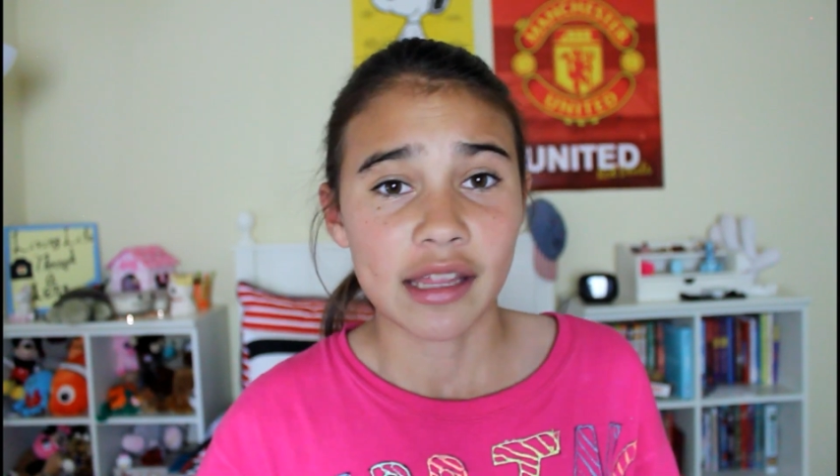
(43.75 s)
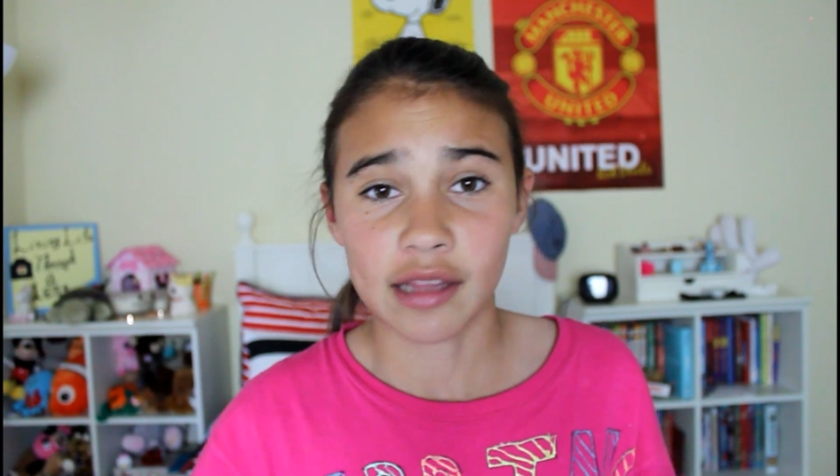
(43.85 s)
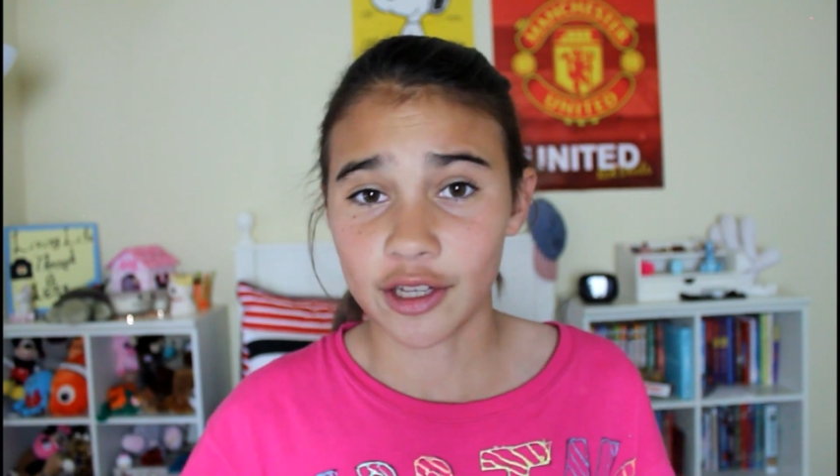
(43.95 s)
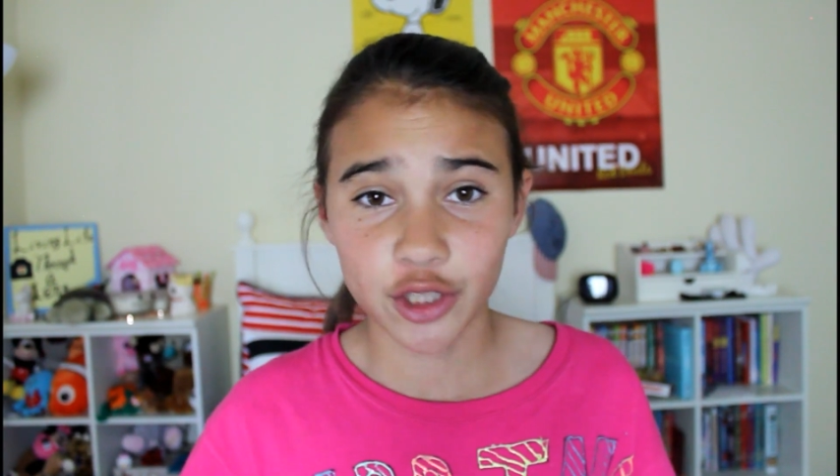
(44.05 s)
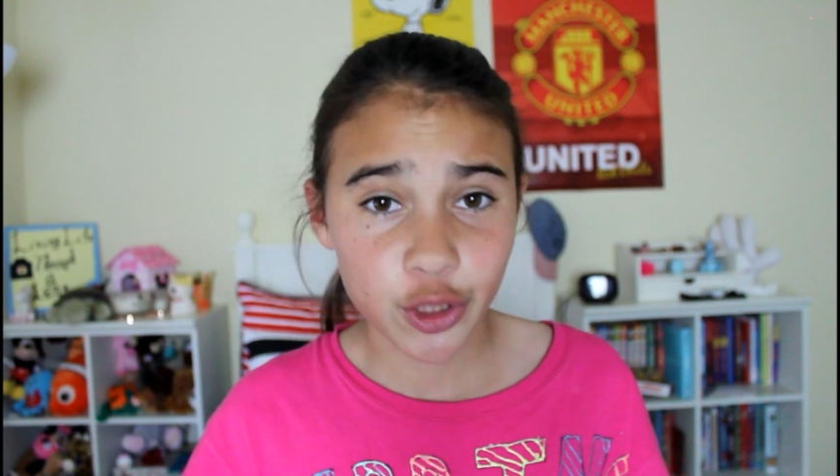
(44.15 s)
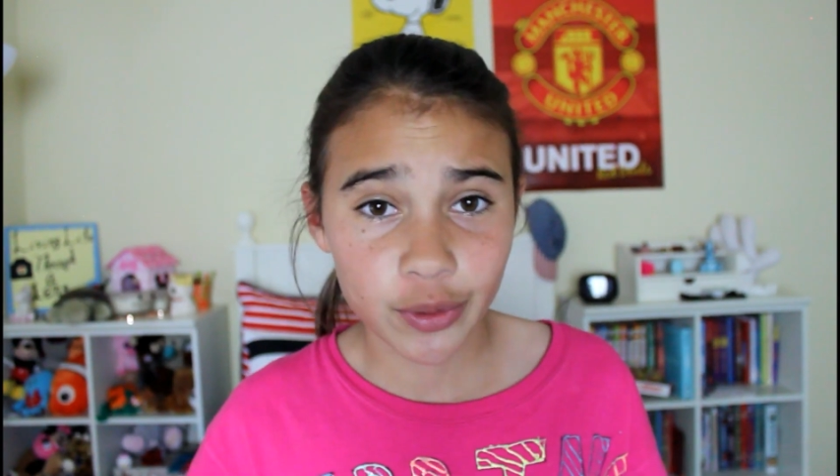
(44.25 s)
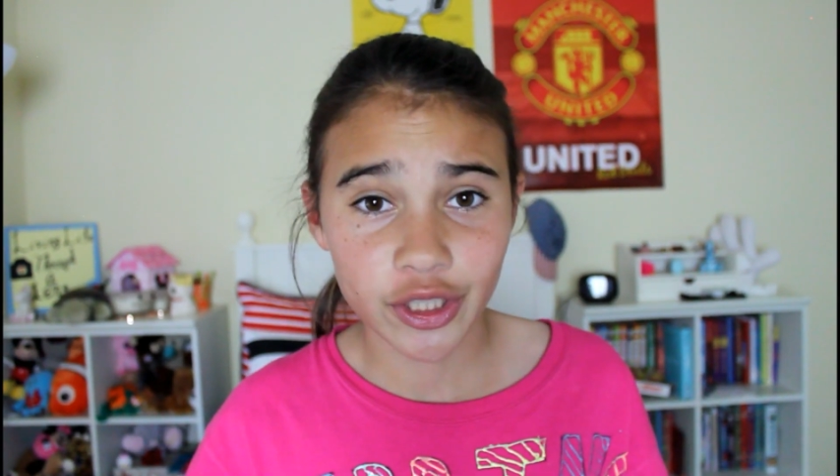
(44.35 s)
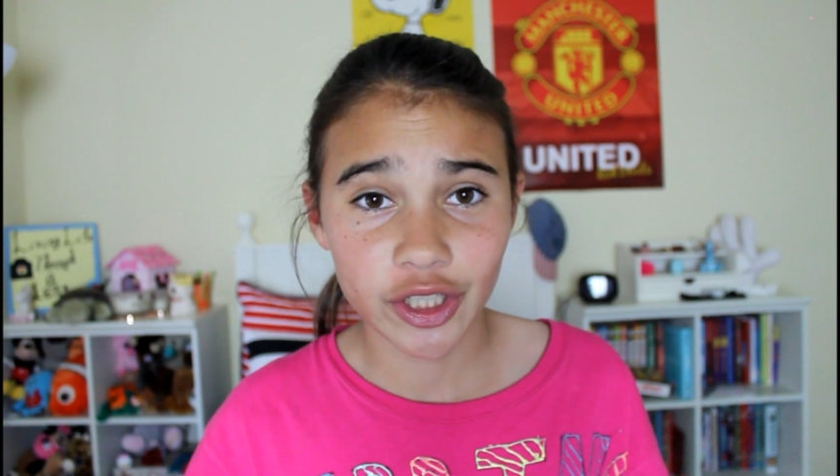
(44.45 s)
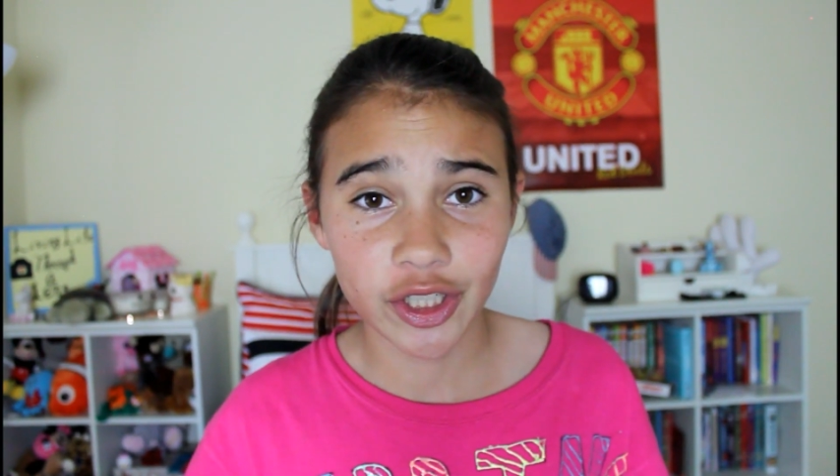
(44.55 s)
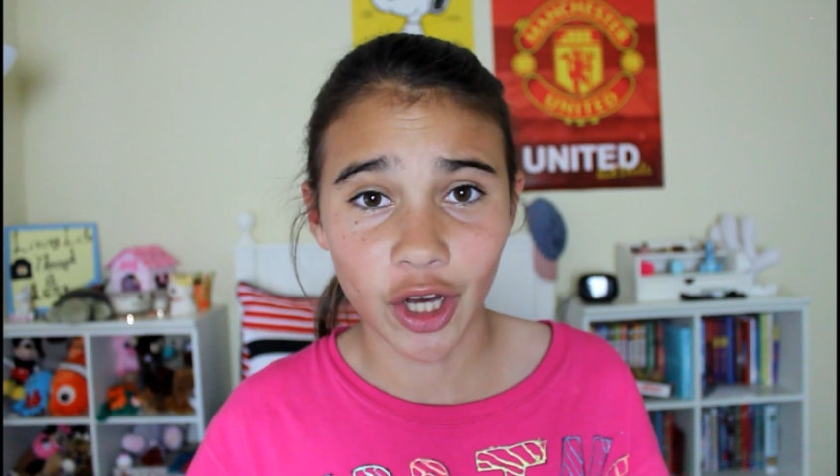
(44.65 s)
not
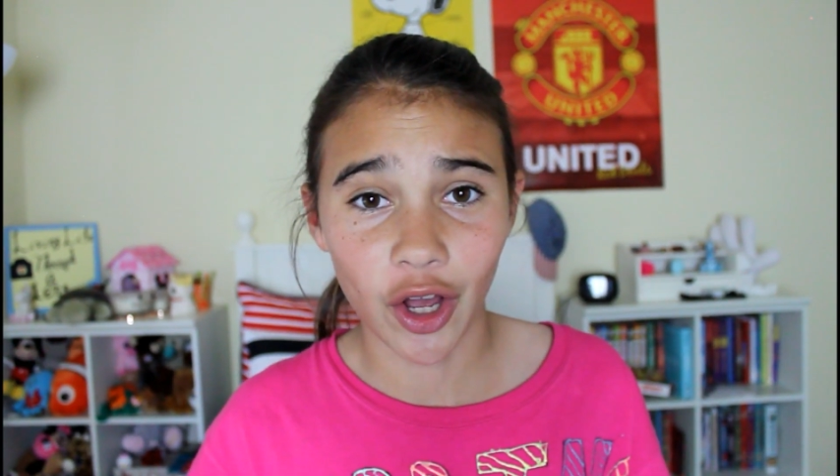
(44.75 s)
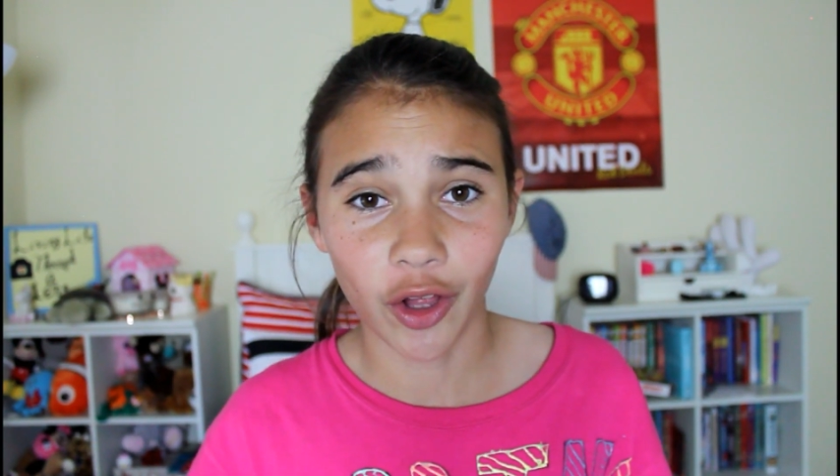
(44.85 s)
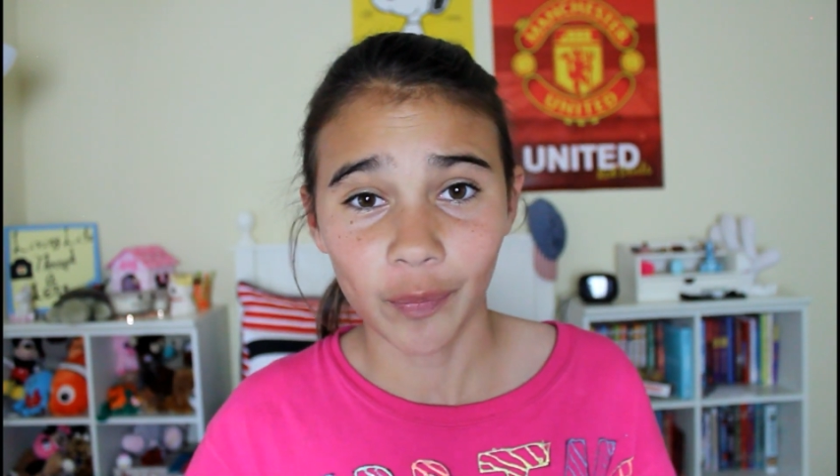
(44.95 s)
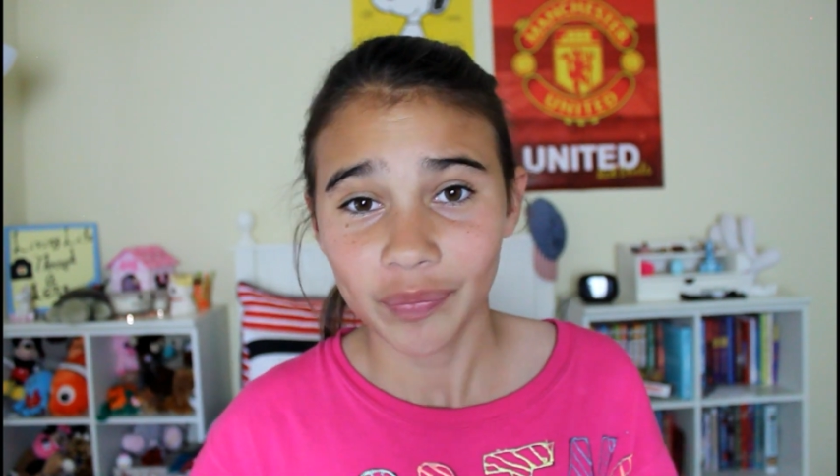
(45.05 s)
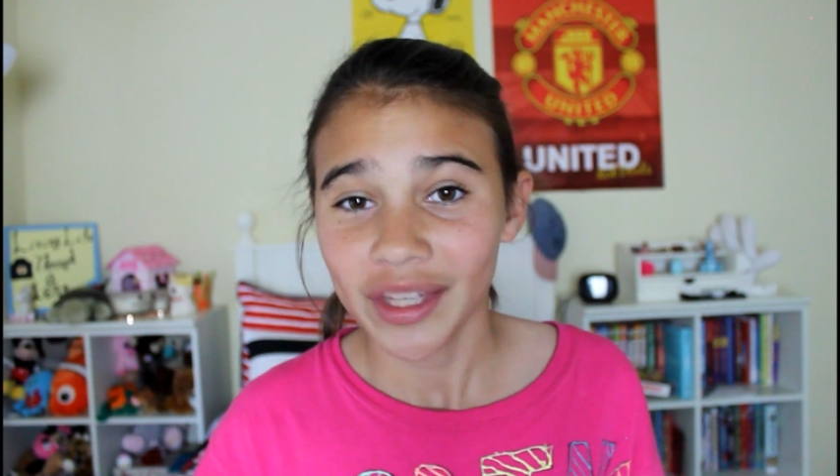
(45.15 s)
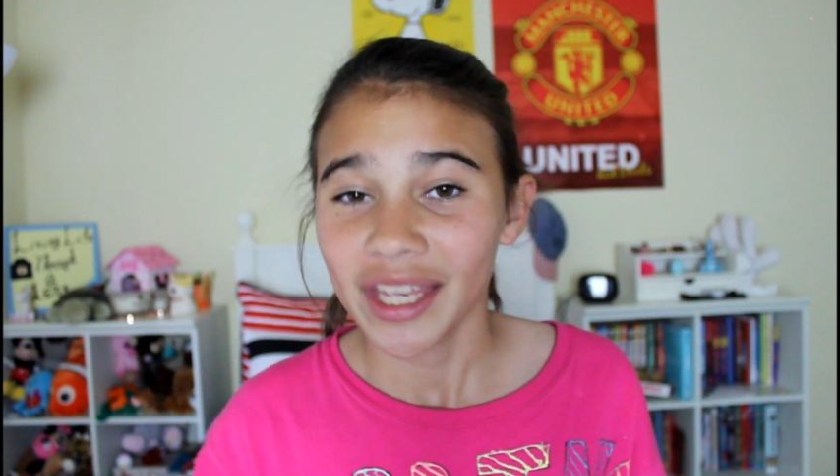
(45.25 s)
squish it at all.